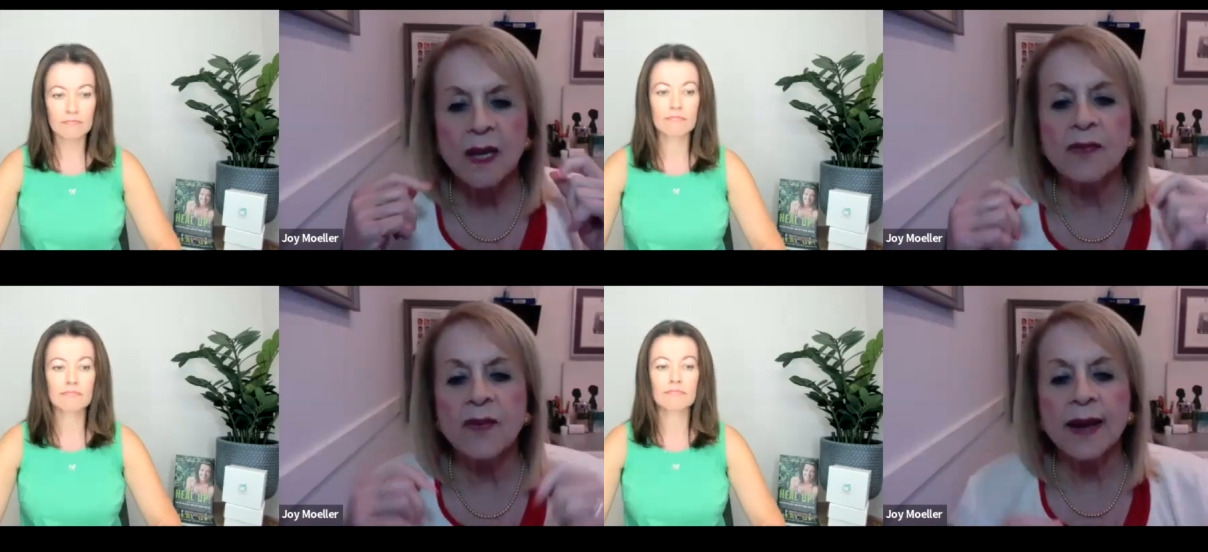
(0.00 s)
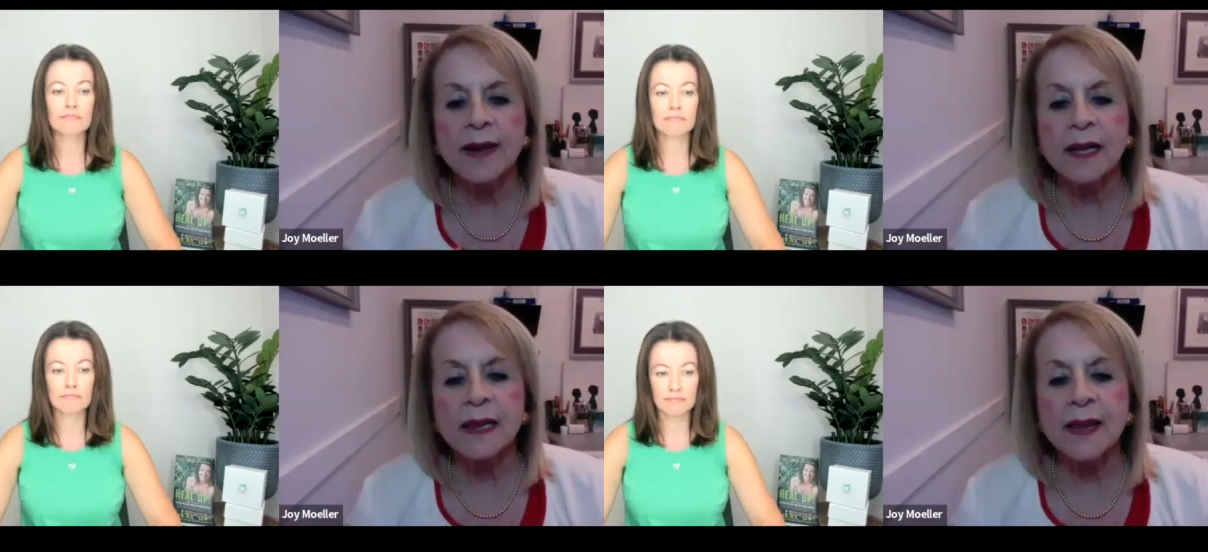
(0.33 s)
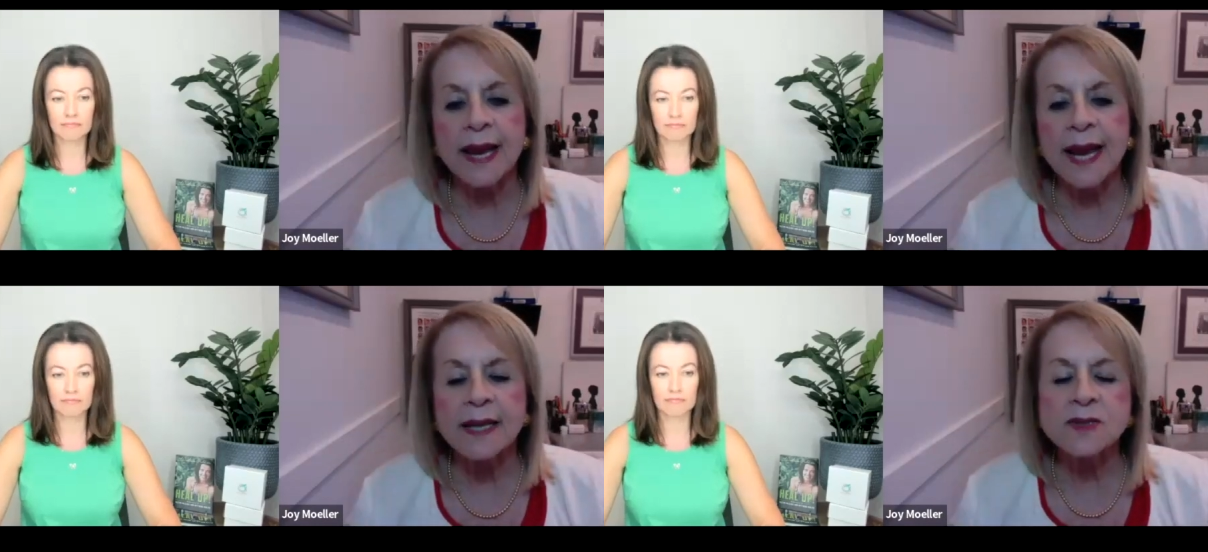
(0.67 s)
Speaker 1: And that mm-hmm.
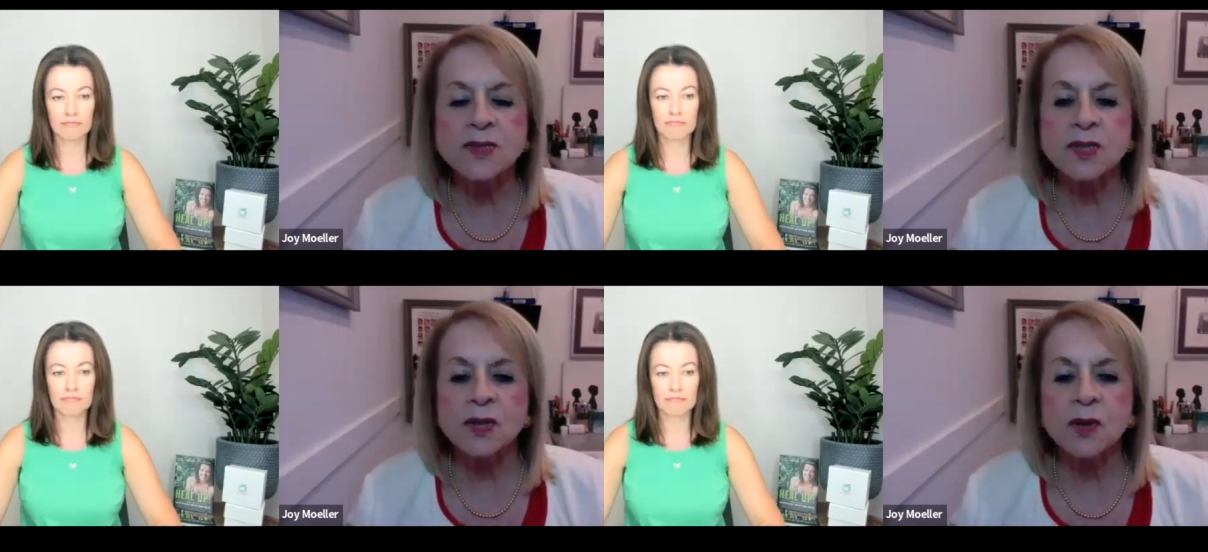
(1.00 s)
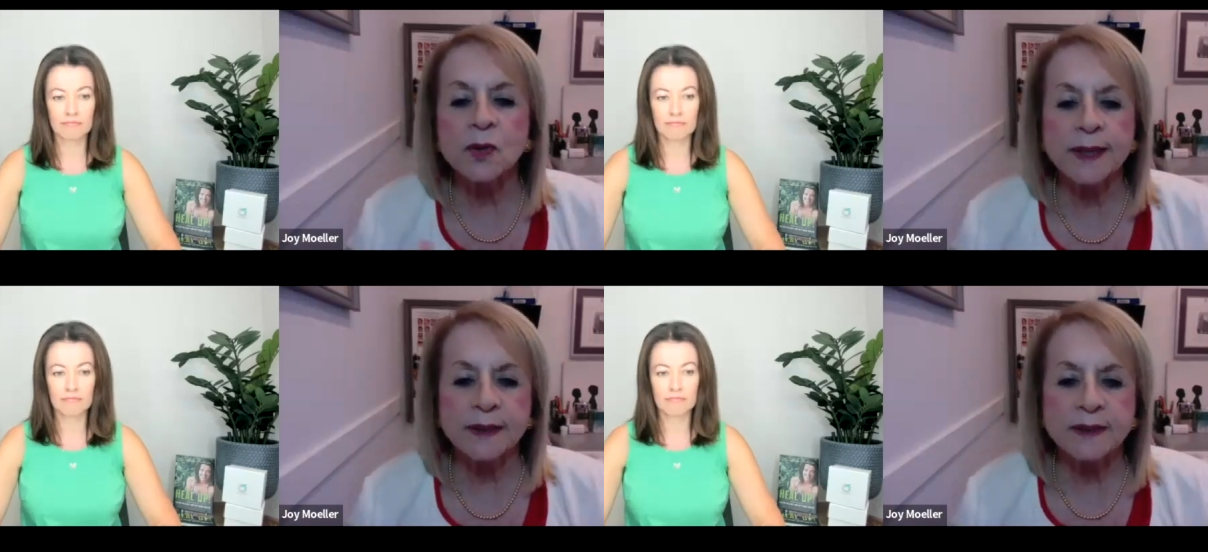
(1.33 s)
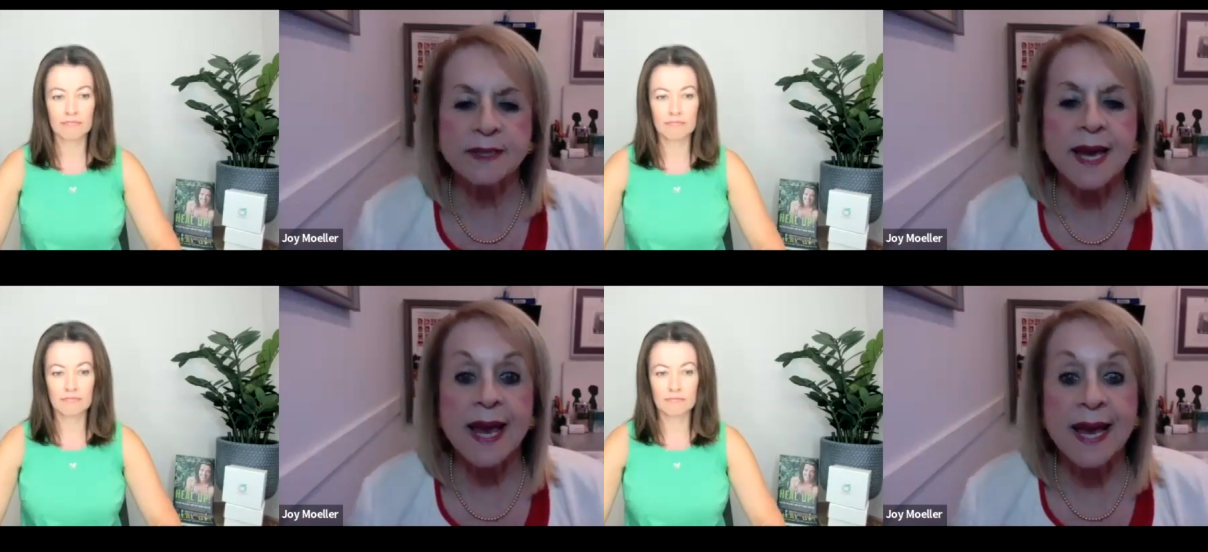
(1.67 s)
gland
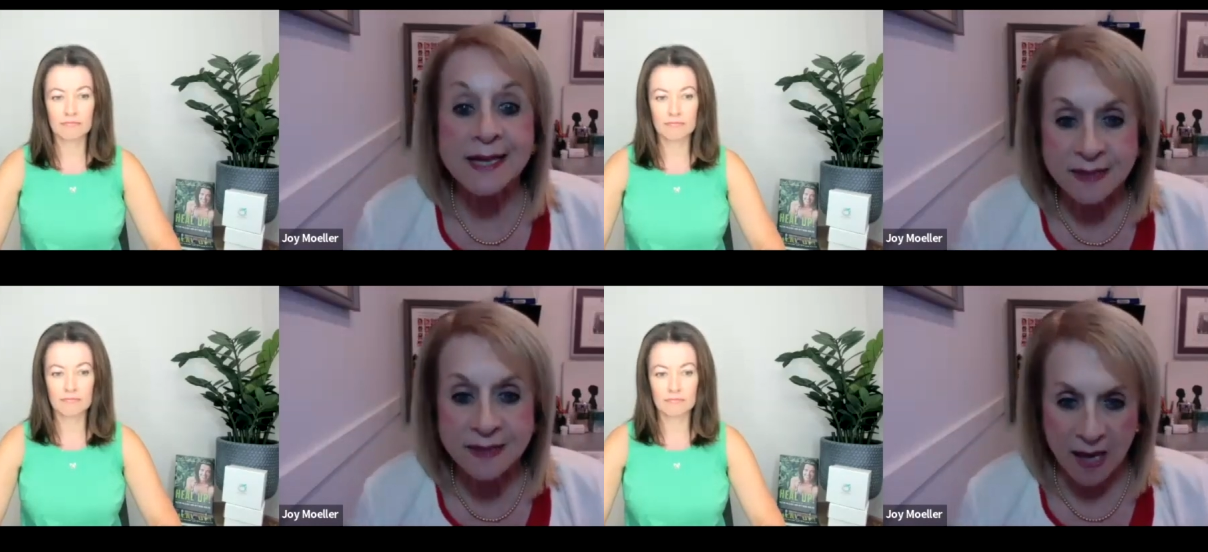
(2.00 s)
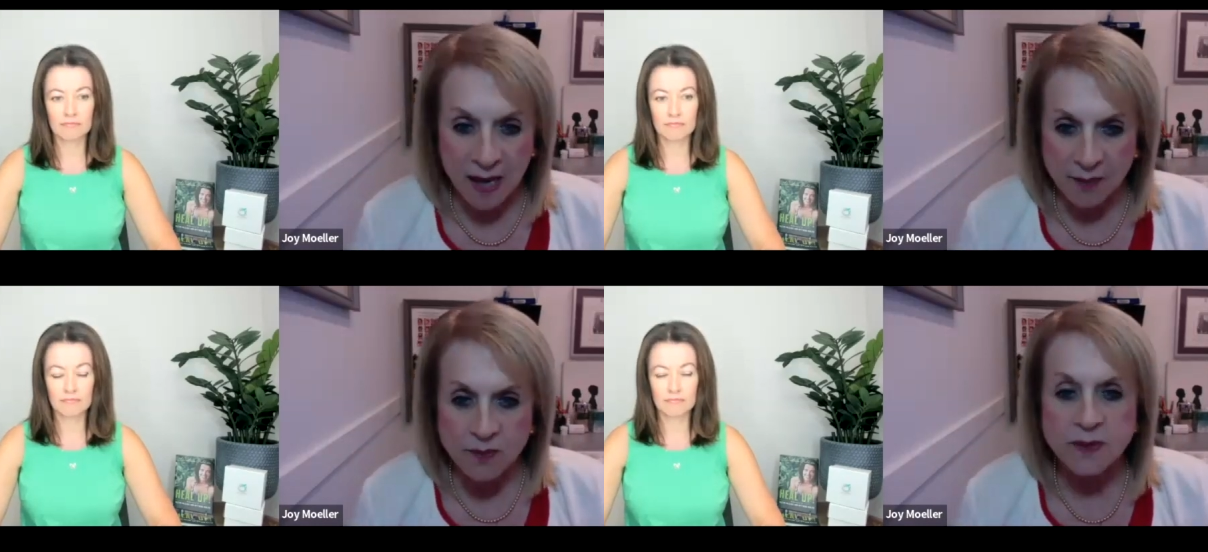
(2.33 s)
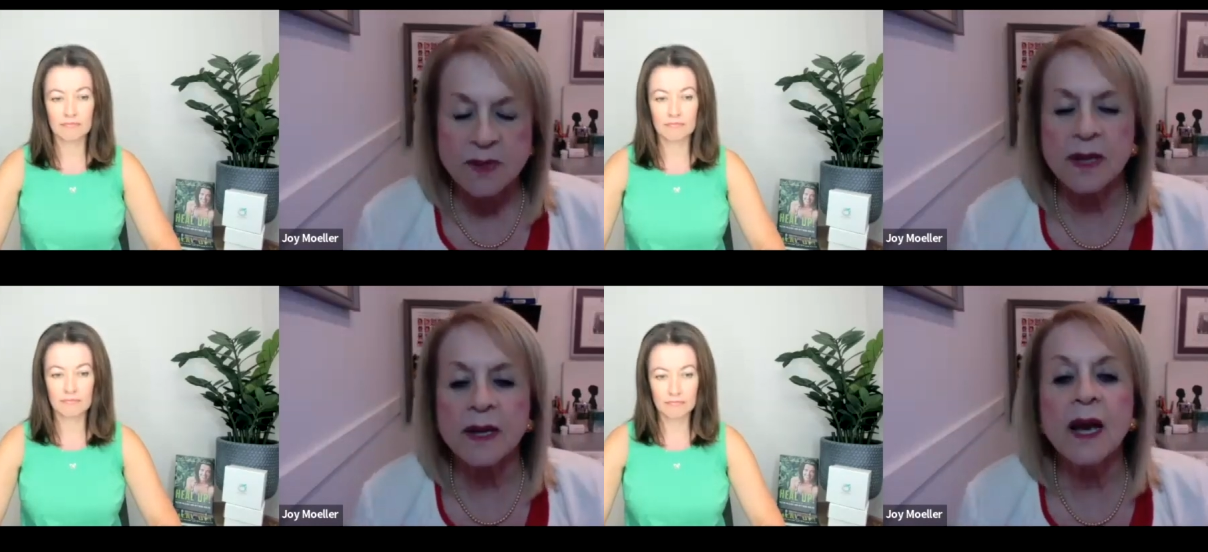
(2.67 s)
secretes
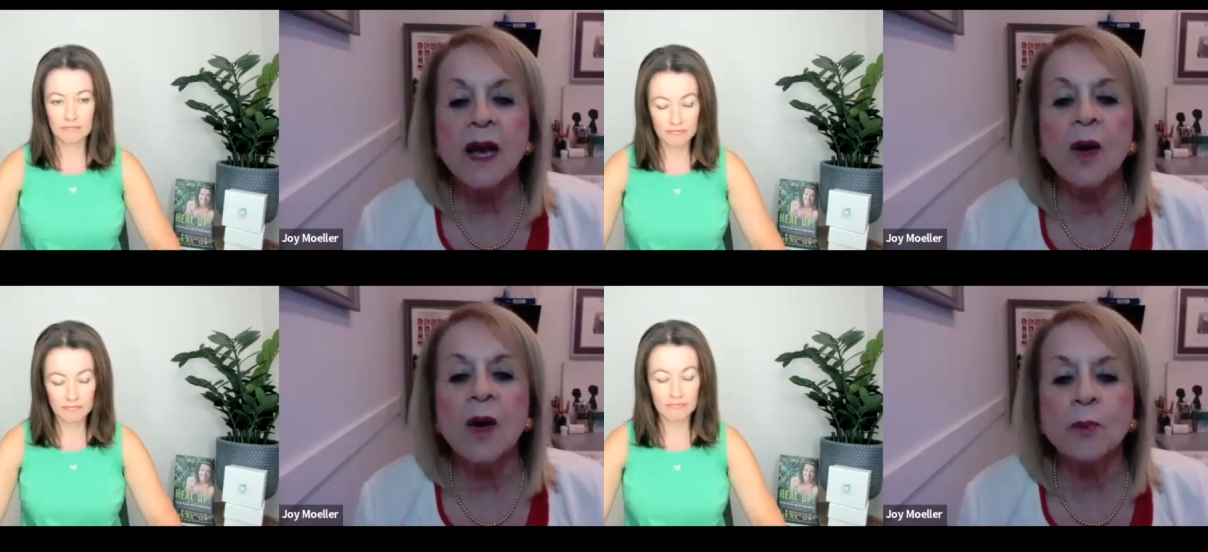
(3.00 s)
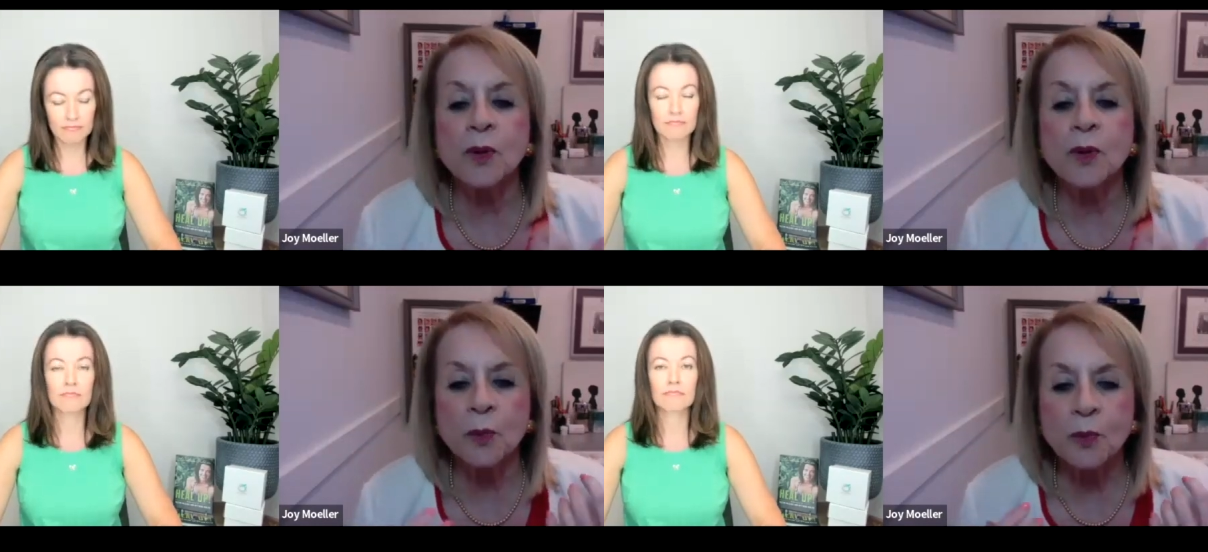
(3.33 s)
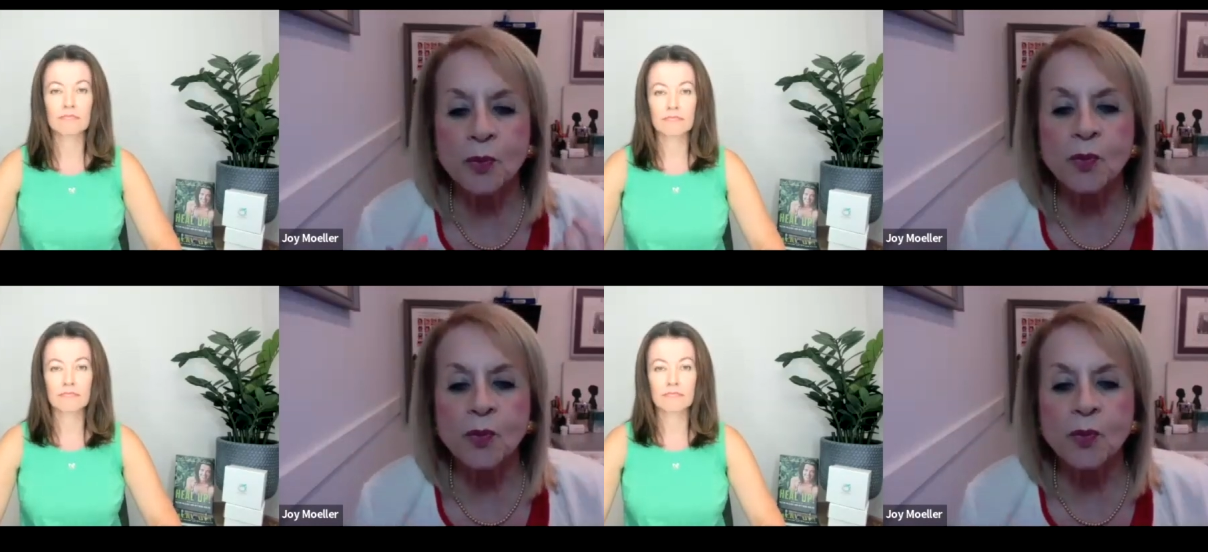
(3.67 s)
enzymes that help you